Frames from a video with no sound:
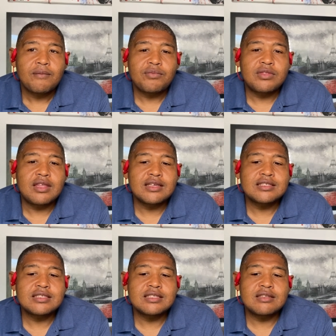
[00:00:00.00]

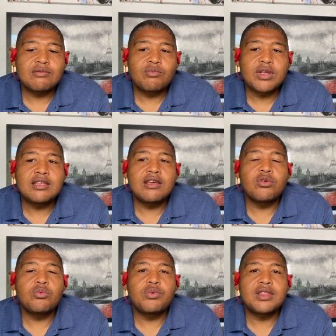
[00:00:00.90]
this we
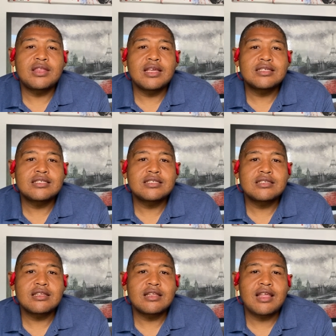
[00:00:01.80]
deal with
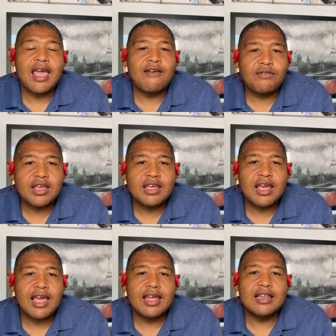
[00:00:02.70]
this
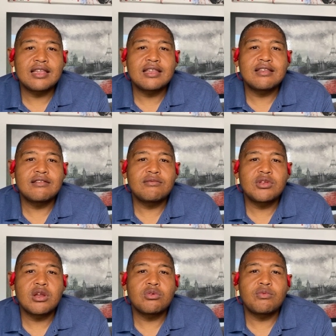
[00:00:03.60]
heavy and
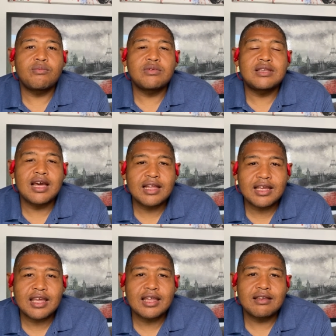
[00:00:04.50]
you know
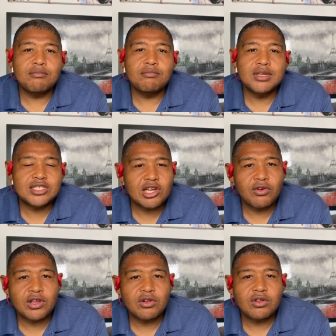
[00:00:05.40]
delicate
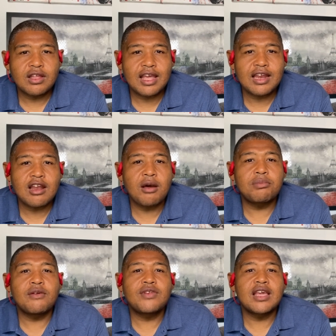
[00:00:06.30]
material in an
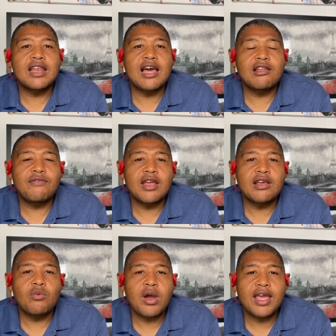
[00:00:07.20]
uplifting and
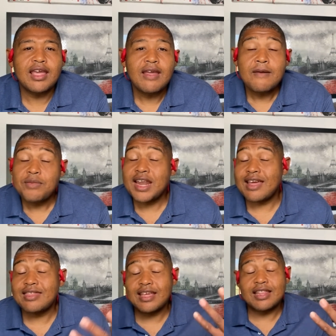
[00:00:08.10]
elevating way. And
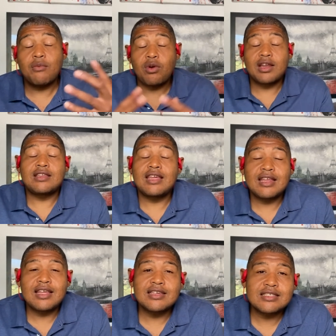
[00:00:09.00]
I think that what it
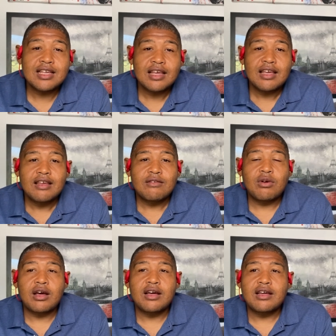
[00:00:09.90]
did is
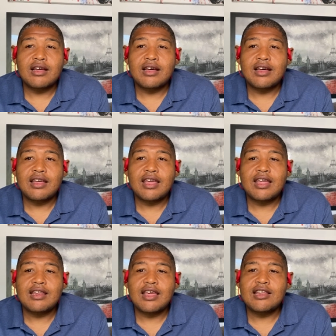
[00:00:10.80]
uh, uh,
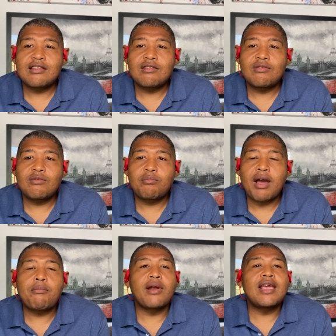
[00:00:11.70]
it it
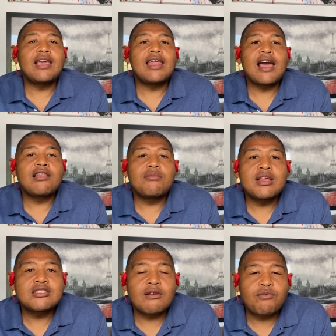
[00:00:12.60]
by bringing in
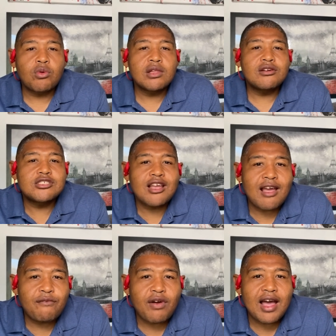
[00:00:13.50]
elements of thriller,
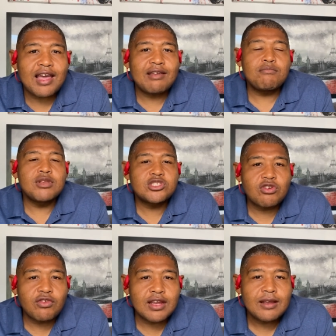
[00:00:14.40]
sci-fi,
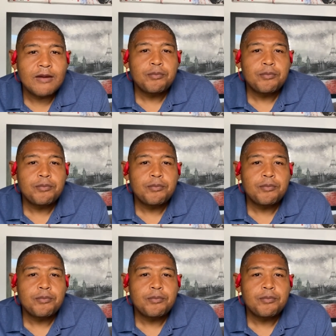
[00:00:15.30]
mystery,